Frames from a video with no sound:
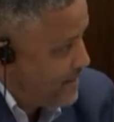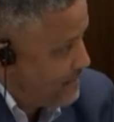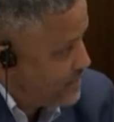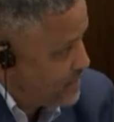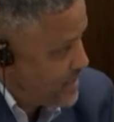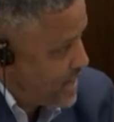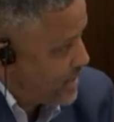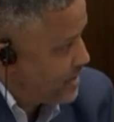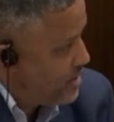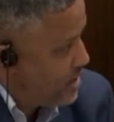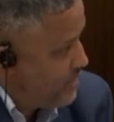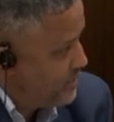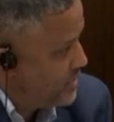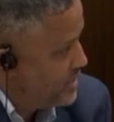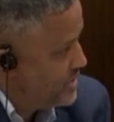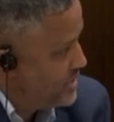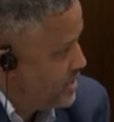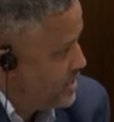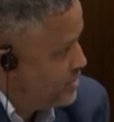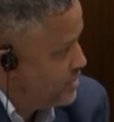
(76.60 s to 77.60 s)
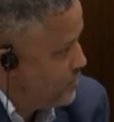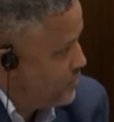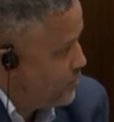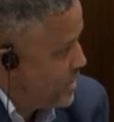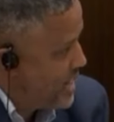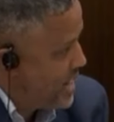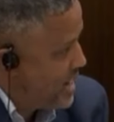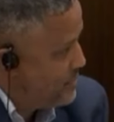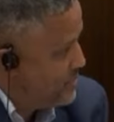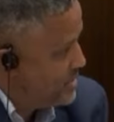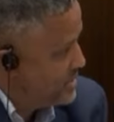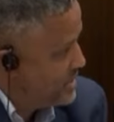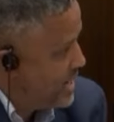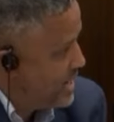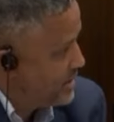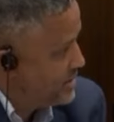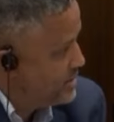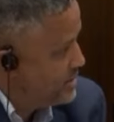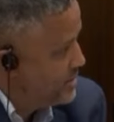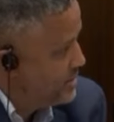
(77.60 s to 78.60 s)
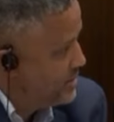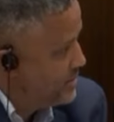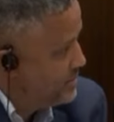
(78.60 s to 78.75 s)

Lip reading: after that conversation, what happens next?